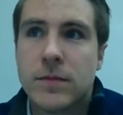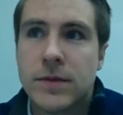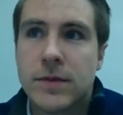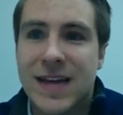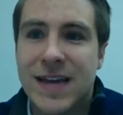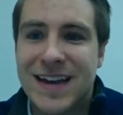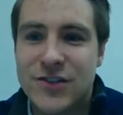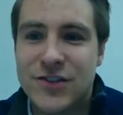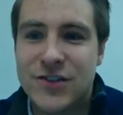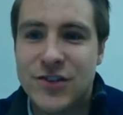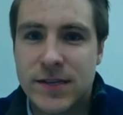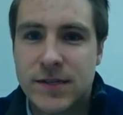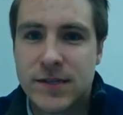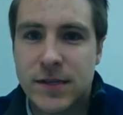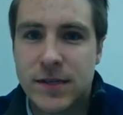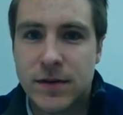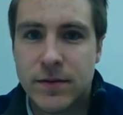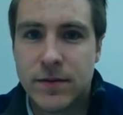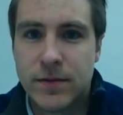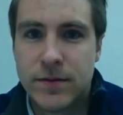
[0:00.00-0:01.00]

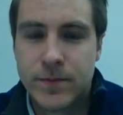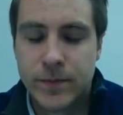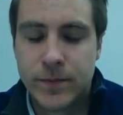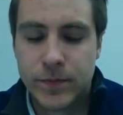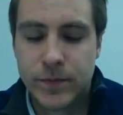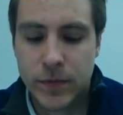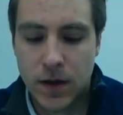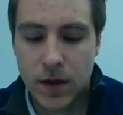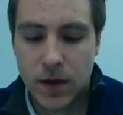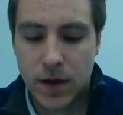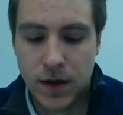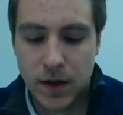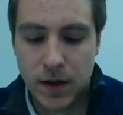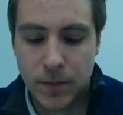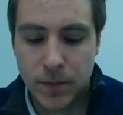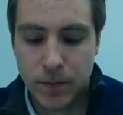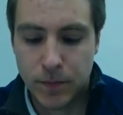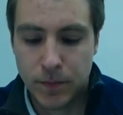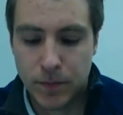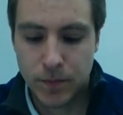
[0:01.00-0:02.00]
digested
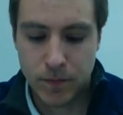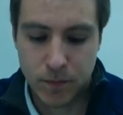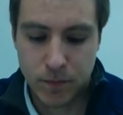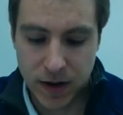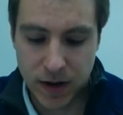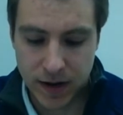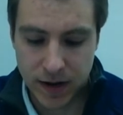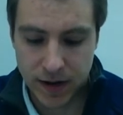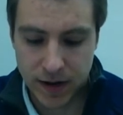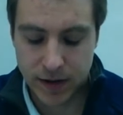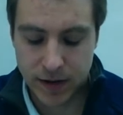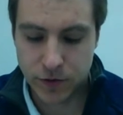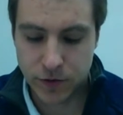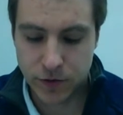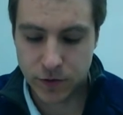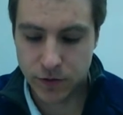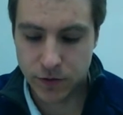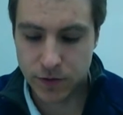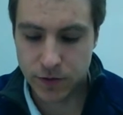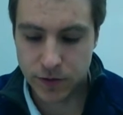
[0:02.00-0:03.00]
by
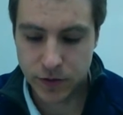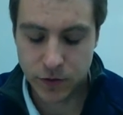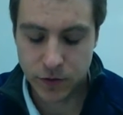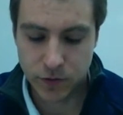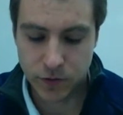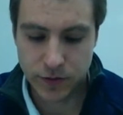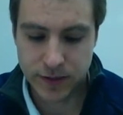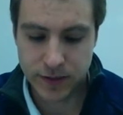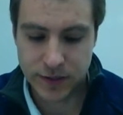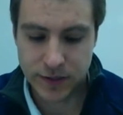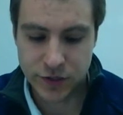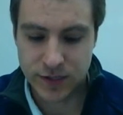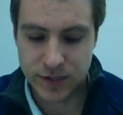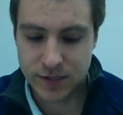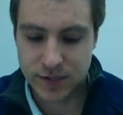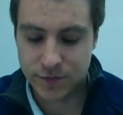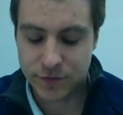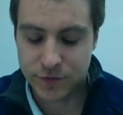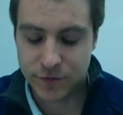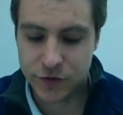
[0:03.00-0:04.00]
your
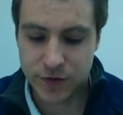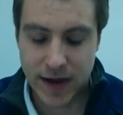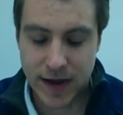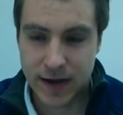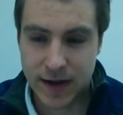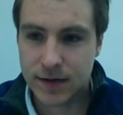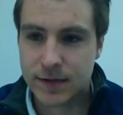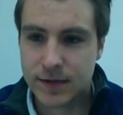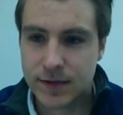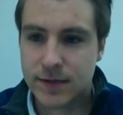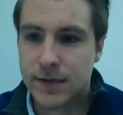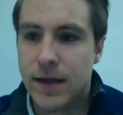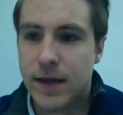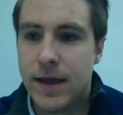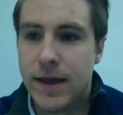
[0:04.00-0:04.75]
digestive tract,